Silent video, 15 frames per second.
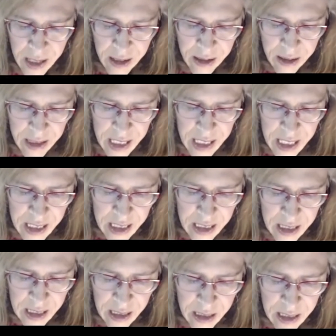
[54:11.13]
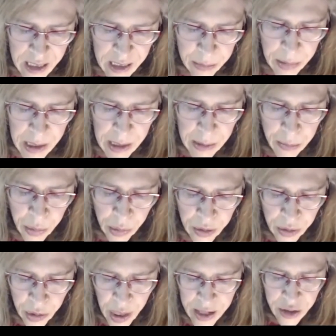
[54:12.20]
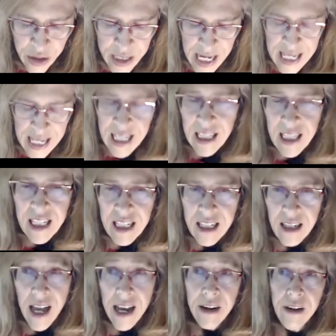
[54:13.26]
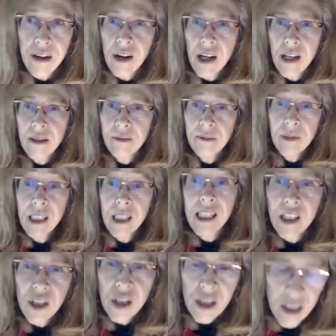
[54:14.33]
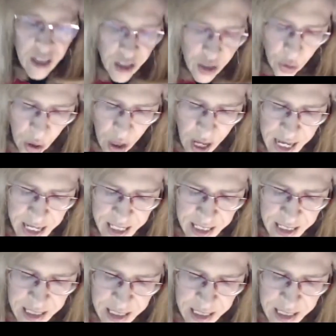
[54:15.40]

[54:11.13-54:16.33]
these people undertaking these dire decisions to cross?